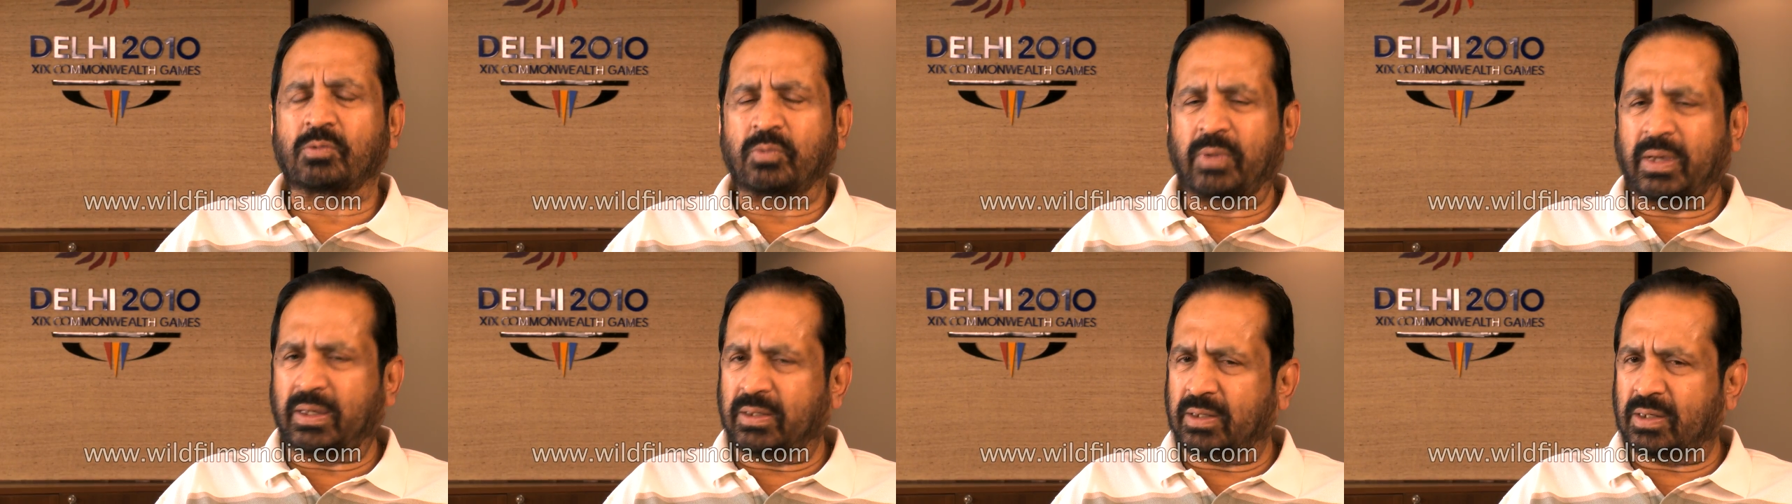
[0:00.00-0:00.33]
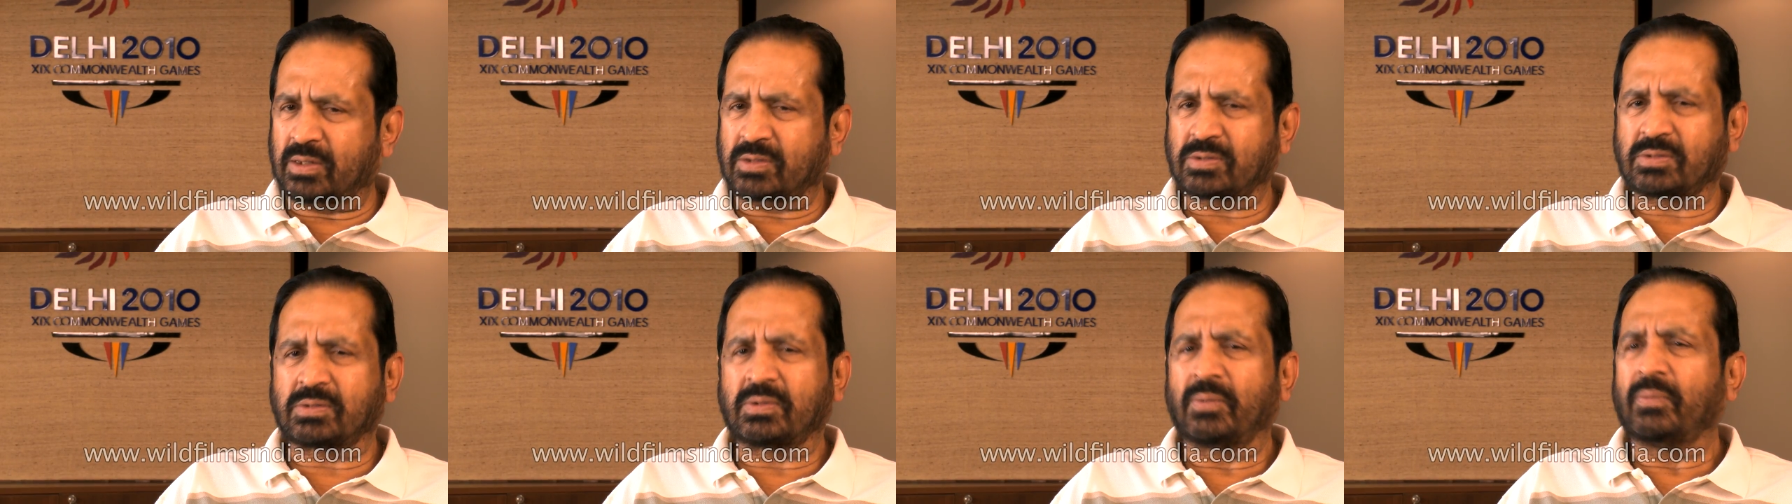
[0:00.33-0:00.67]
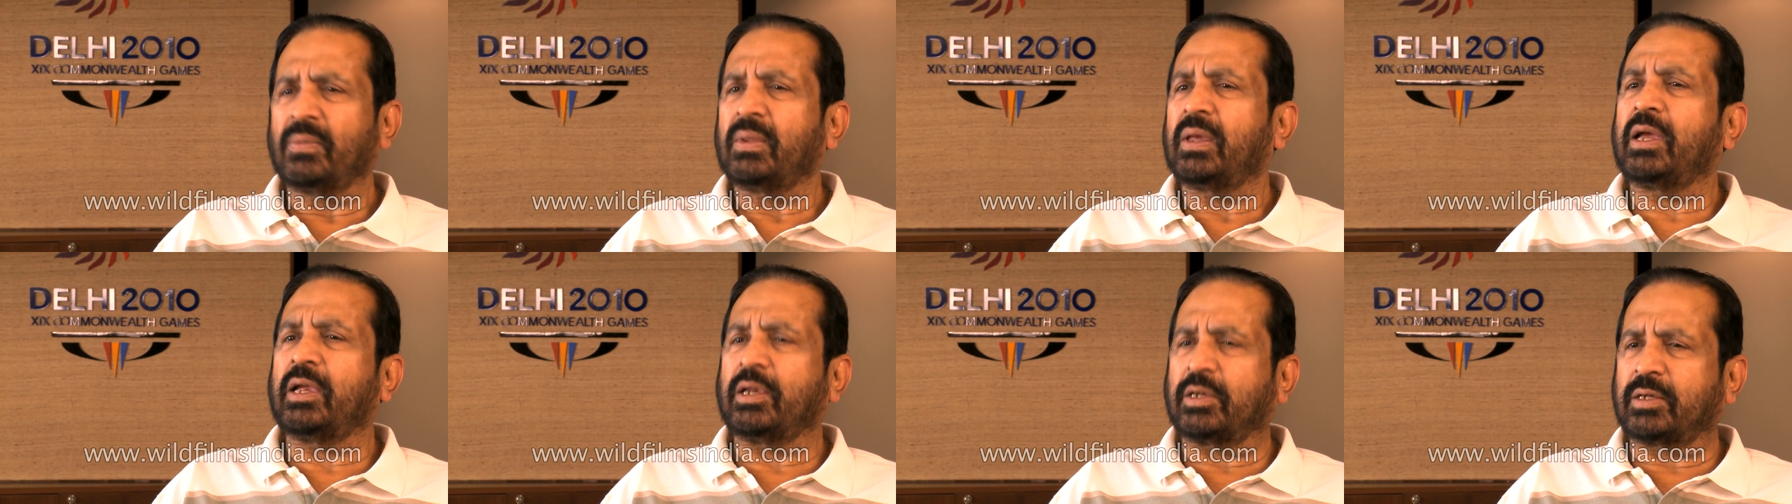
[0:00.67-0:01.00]
various
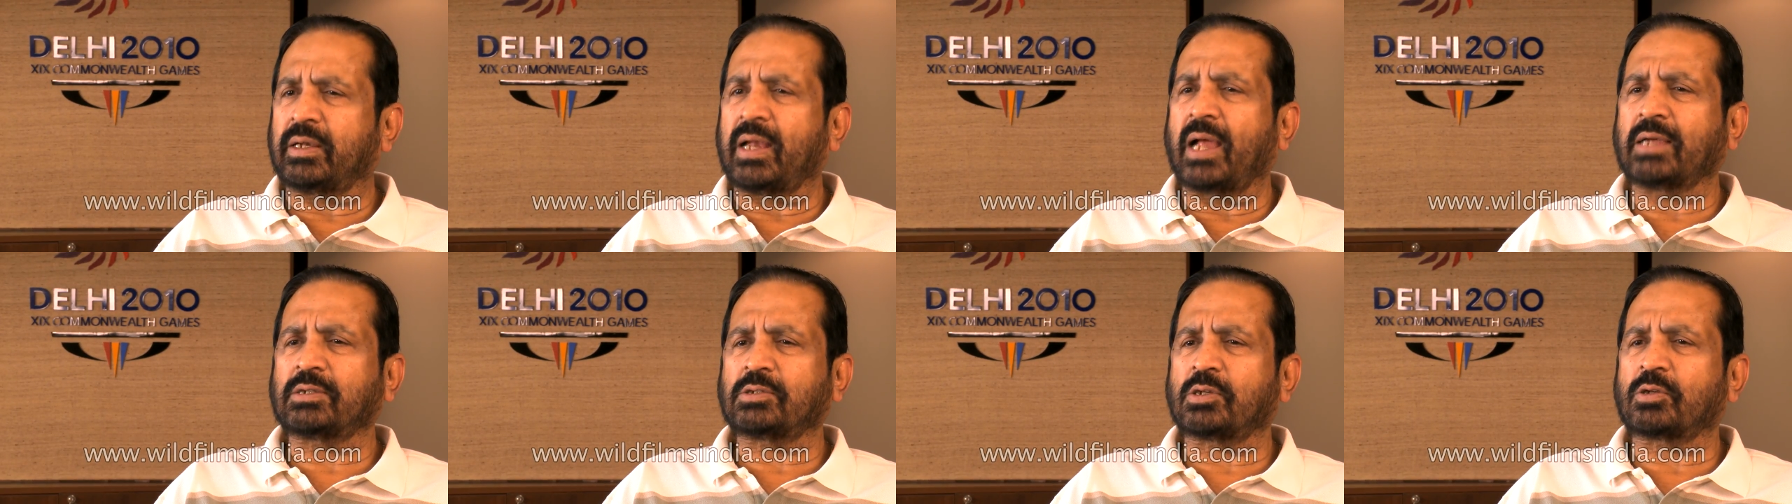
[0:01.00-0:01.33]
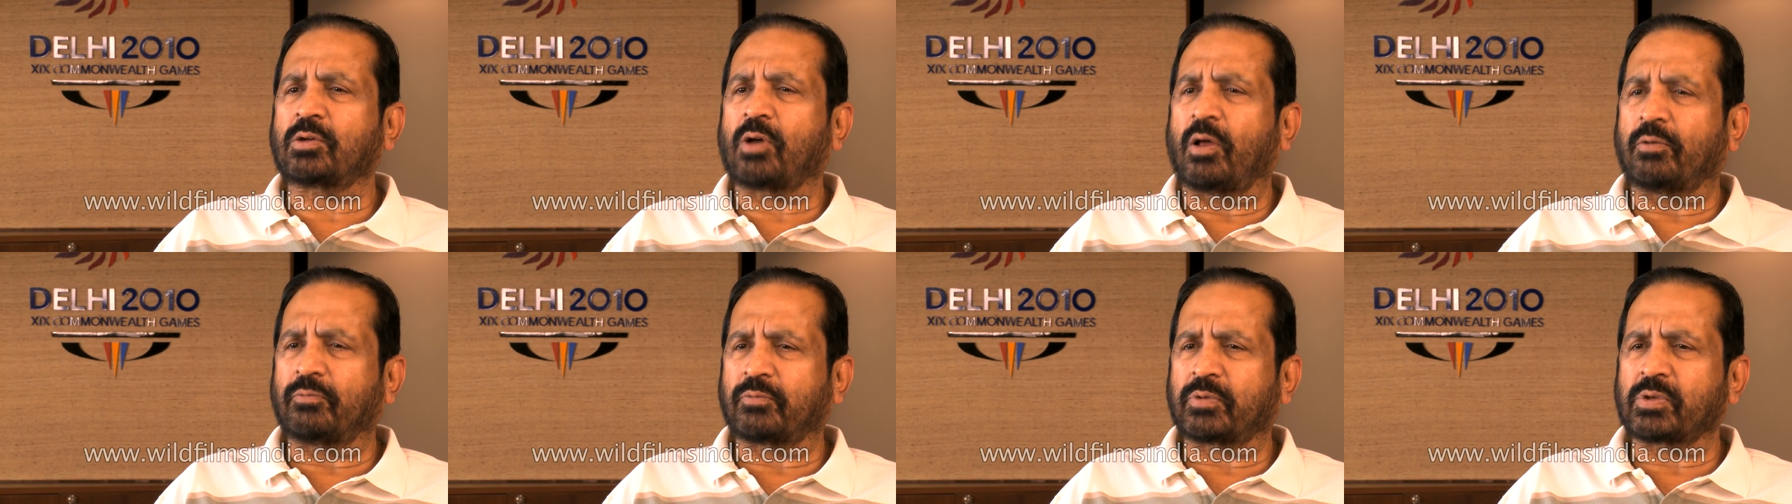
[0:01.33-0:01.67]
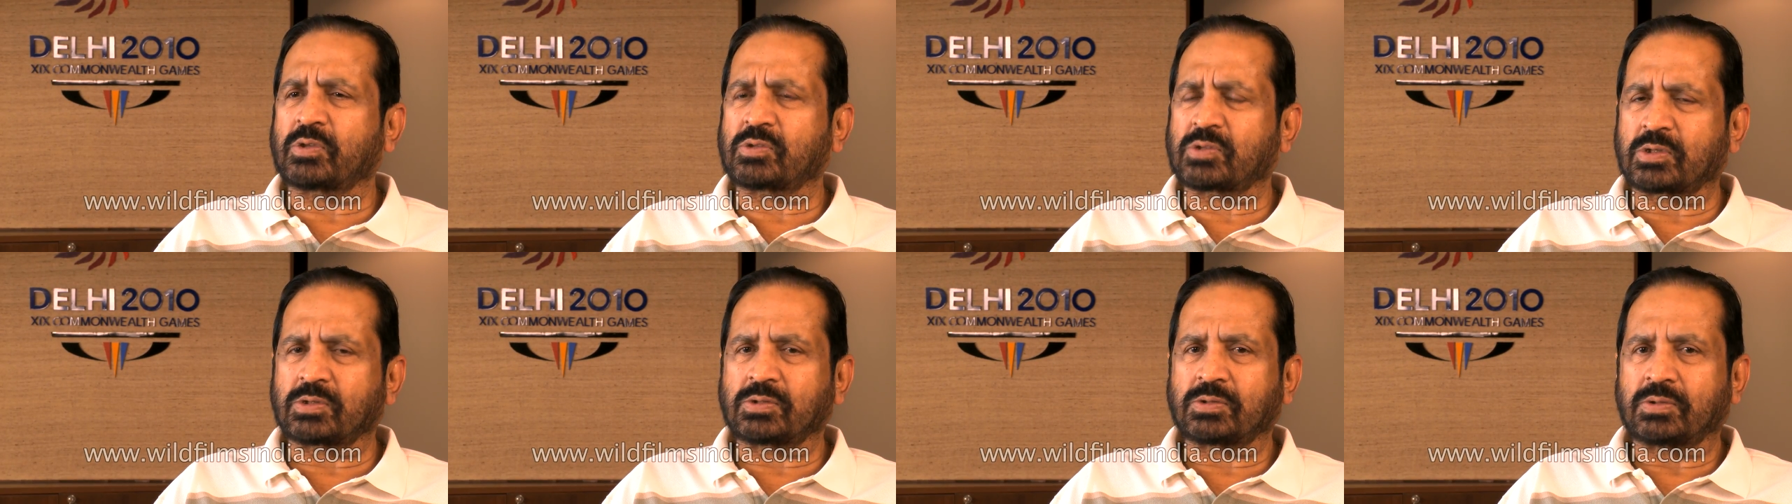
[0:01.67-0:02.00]
international
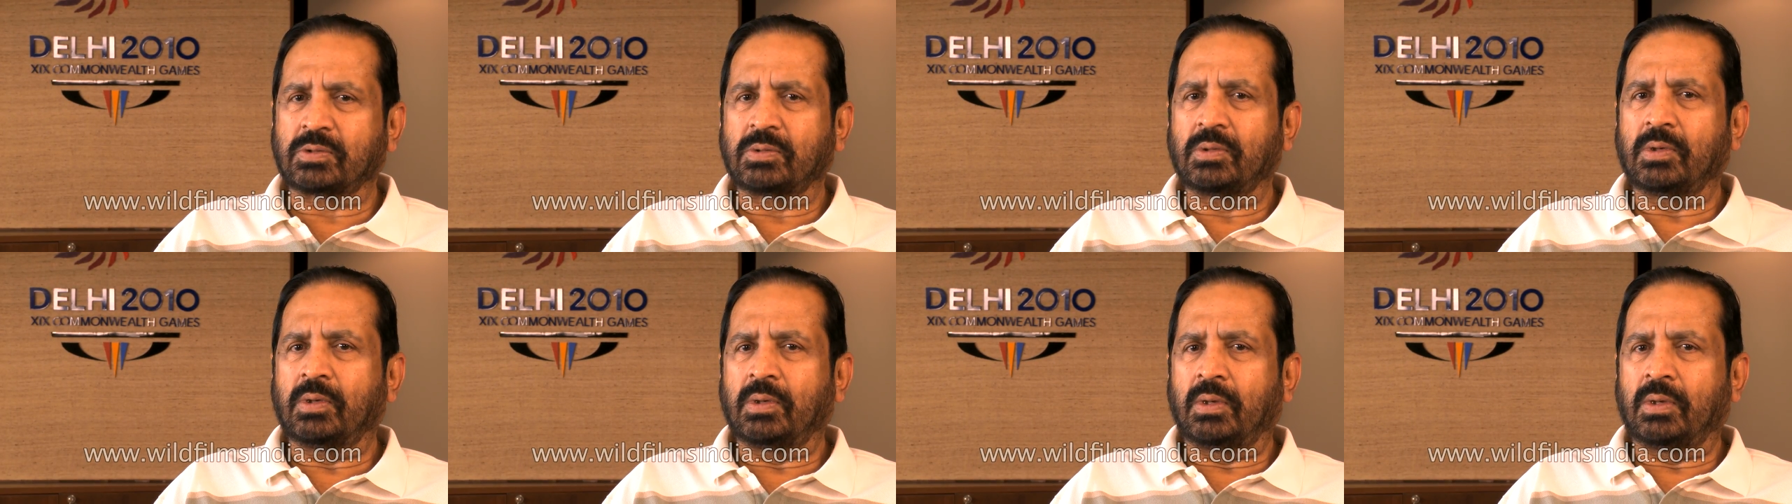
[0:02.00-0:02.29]
conferences